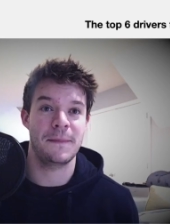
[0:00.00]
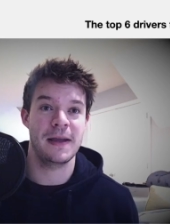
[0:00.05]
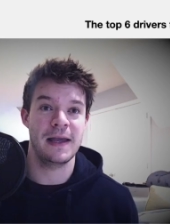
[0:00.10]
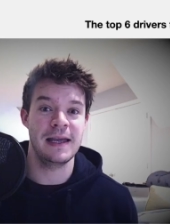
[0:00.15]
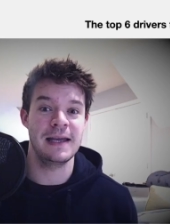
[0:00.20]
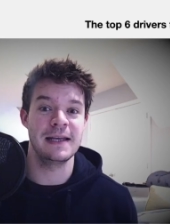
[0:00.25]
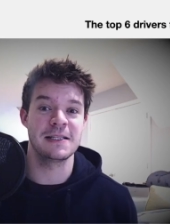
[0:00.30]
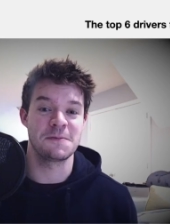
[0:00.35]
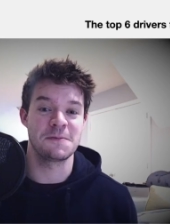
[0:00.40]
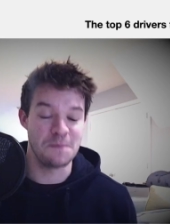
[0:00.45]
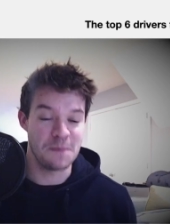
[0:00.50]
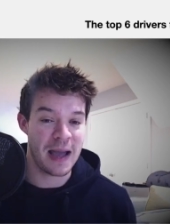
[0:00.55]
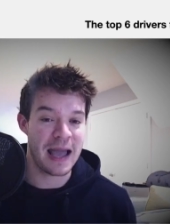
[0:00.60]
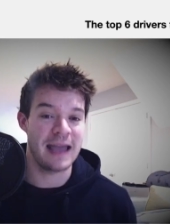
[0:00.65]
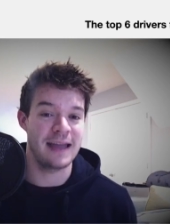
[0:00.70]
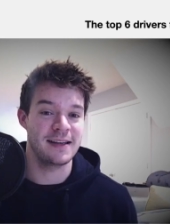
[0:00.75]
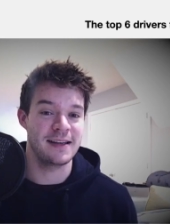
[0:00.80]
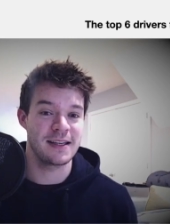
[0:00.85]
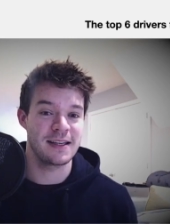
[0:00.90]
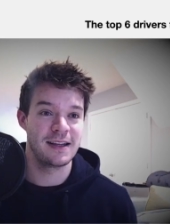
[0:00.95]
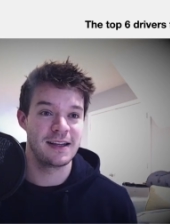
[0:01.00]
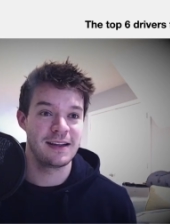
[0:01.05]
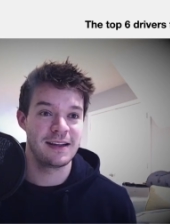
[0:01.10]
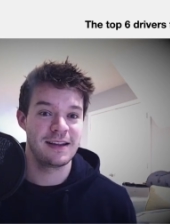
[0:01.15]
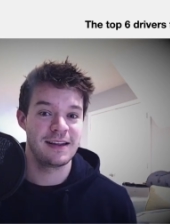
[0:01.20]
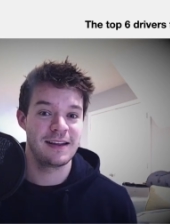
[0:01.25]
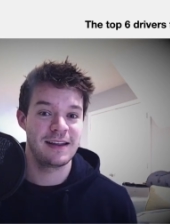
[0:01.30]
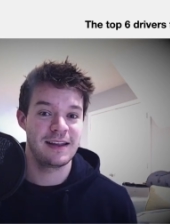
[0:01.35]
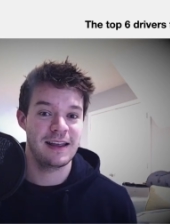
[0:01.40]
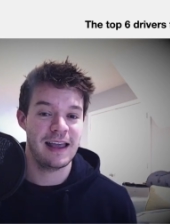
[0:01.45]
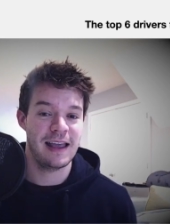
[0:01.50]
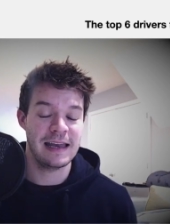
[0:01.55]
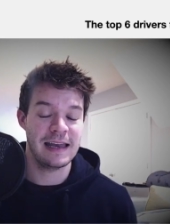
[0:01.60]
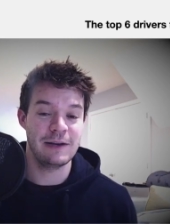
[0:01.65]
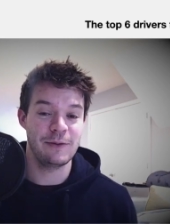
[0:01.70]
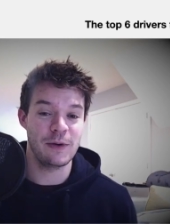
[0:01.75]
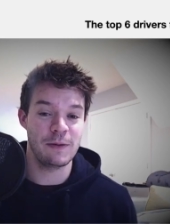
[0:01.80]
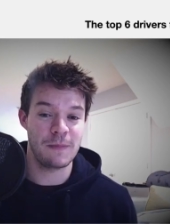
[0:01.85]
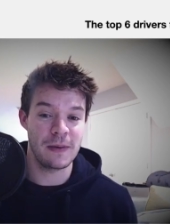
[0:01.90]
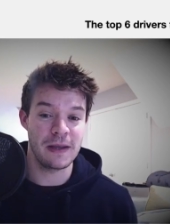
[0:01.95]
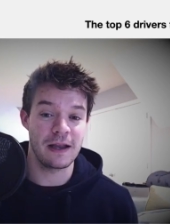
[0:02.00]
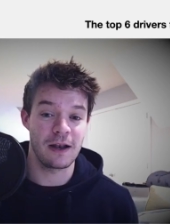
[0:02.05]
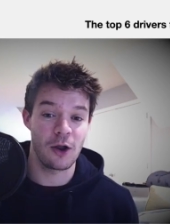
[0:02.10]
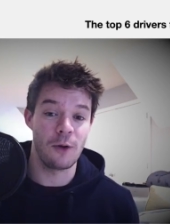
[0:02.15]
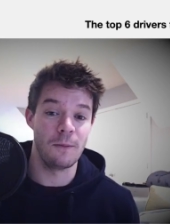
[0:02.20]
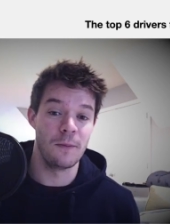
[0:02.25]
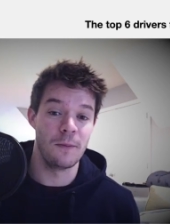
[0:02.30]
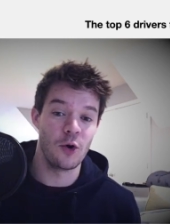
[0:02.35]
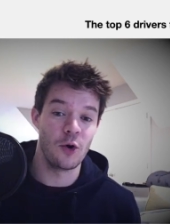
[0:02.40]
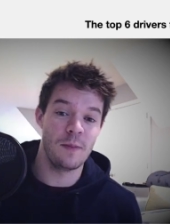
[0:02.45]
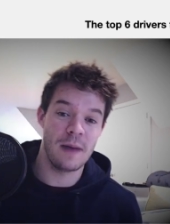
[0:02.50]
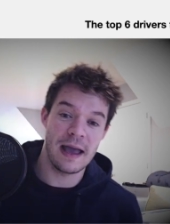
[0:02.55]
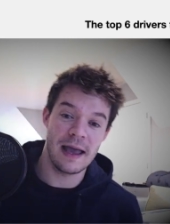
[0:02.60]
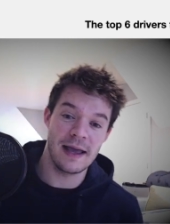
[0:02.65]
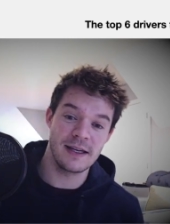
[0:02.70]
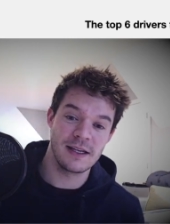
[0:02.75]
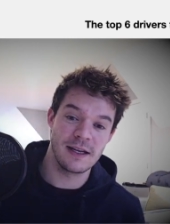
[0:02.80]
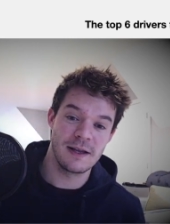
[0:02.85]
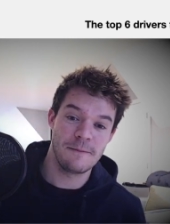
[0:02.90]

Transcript: is mad. And it would be a lot more mad